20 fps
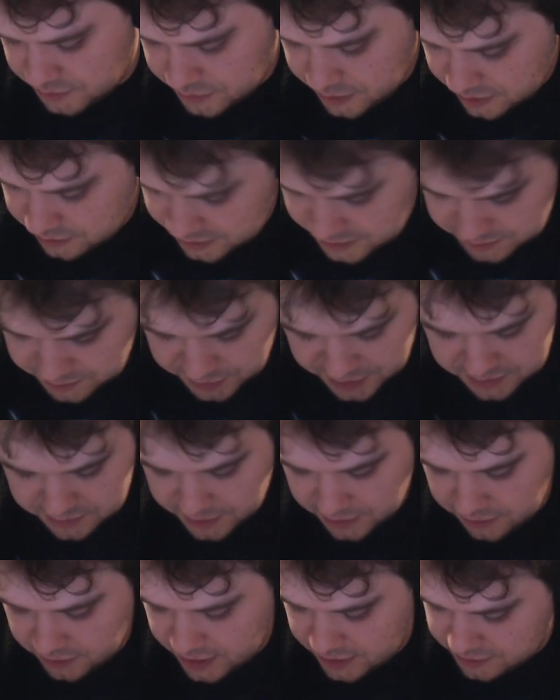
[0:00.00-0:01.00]
want to express my
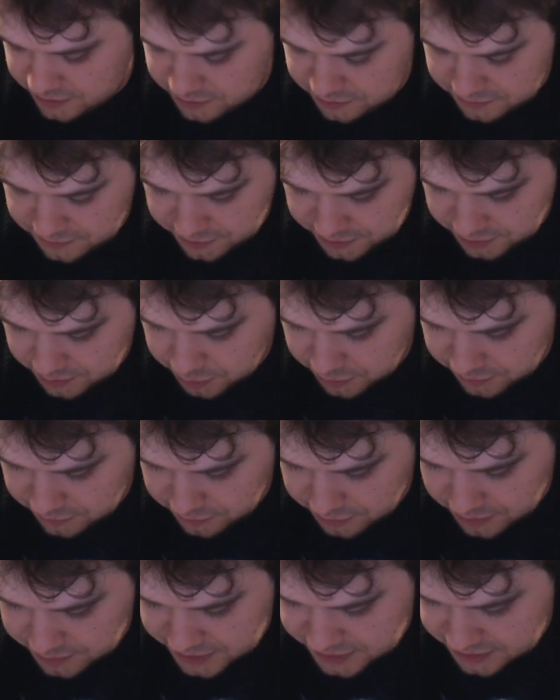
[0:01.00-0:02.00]
gratitude for your
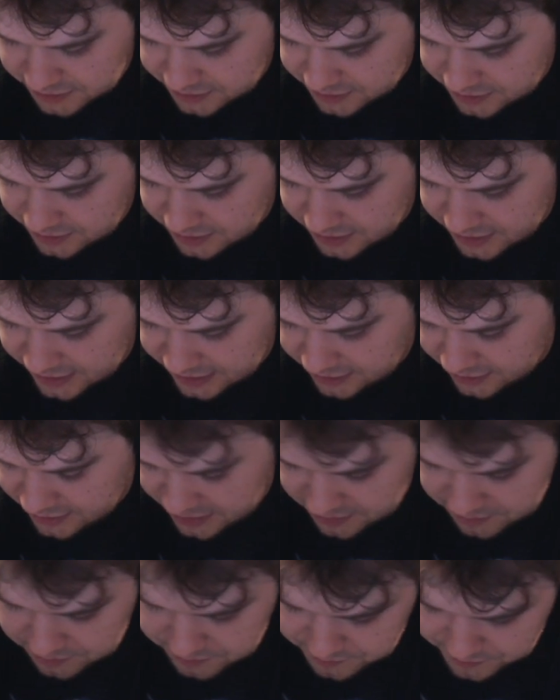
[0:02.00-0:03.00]
performance in that
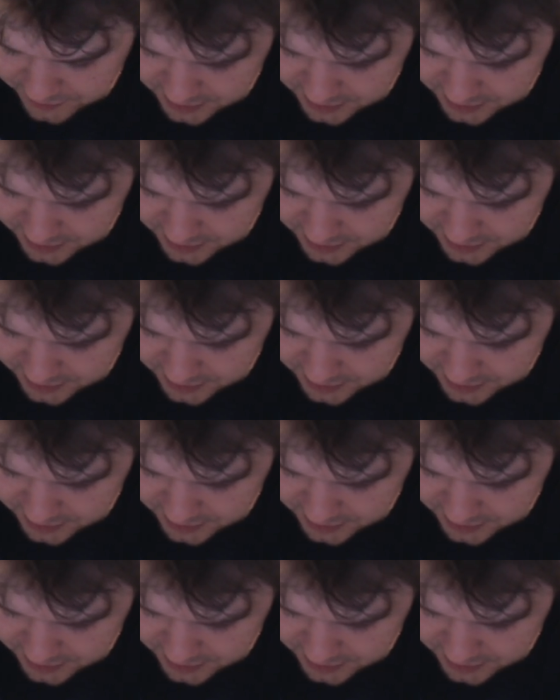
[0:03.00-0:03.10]
game.